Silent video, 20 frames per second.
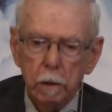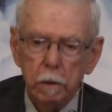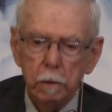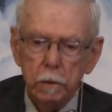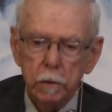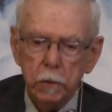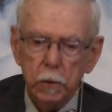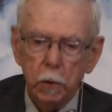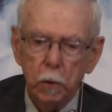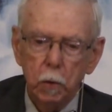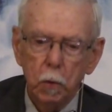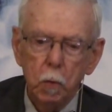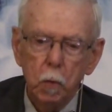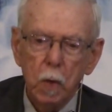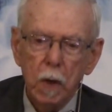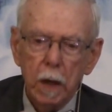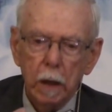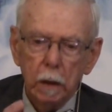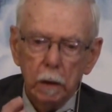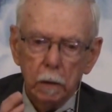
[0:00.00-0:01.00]
to
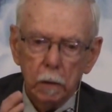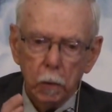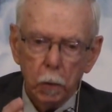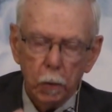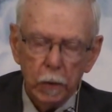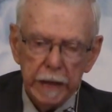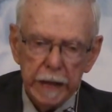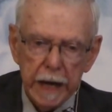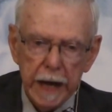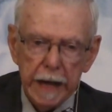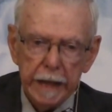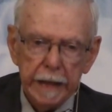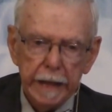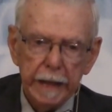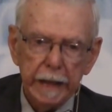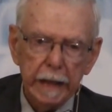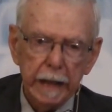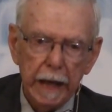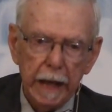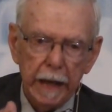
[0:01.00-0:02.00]

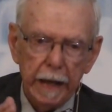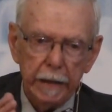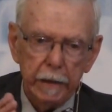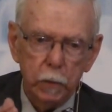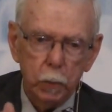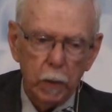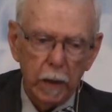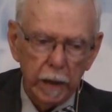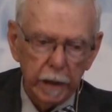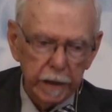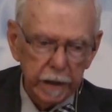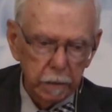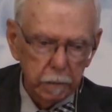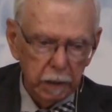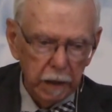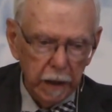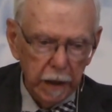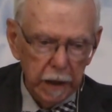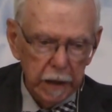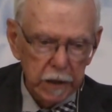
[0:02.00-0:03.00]
creating a dwelling
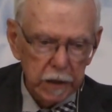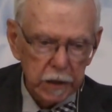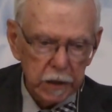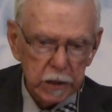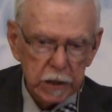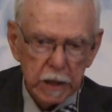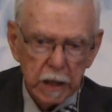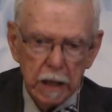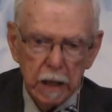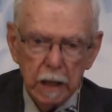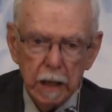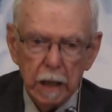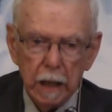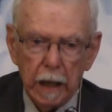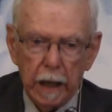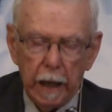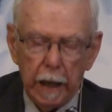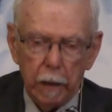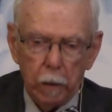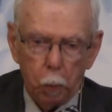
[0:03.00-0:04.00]
place
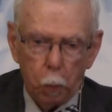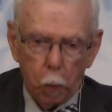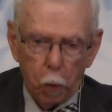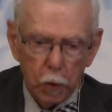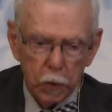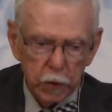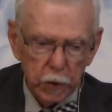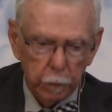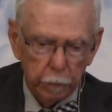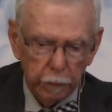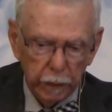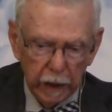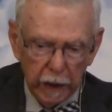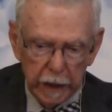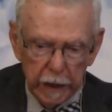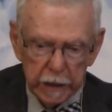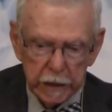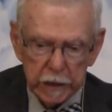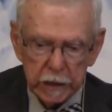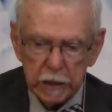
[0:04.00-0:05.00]
and worship
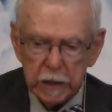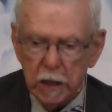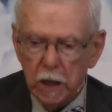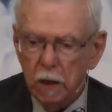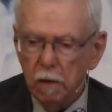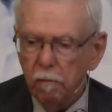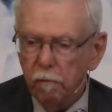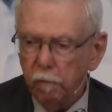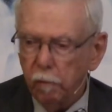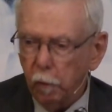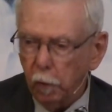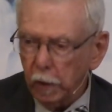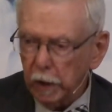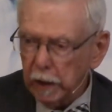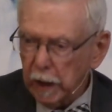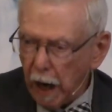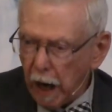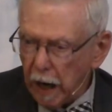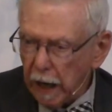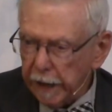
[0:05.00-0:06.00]
place for
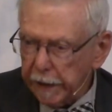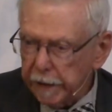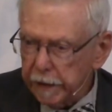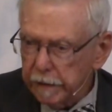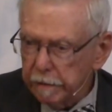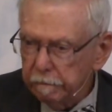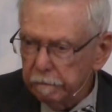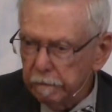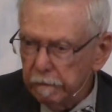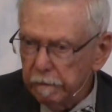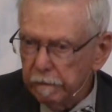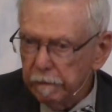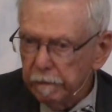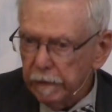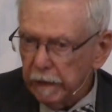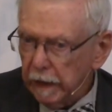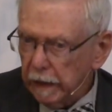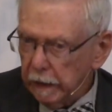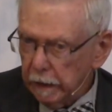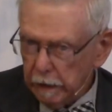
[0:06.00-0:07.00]
God.
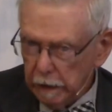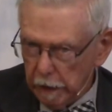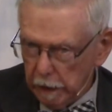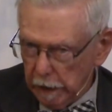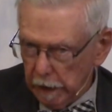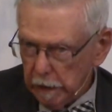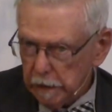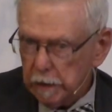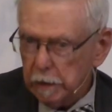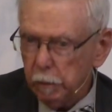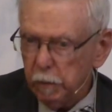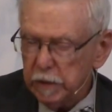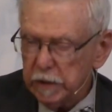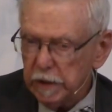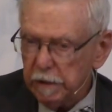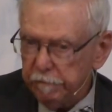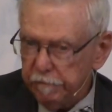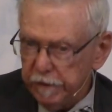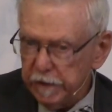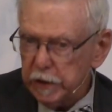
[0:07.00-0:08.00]
Yes, it was
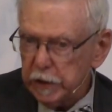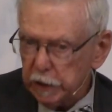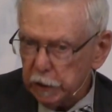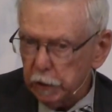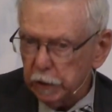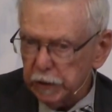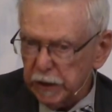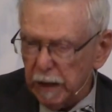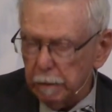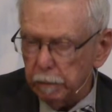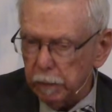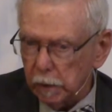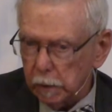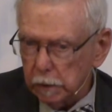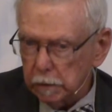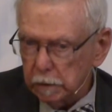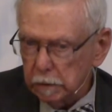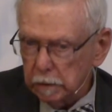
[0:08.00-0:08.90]
a physical temple,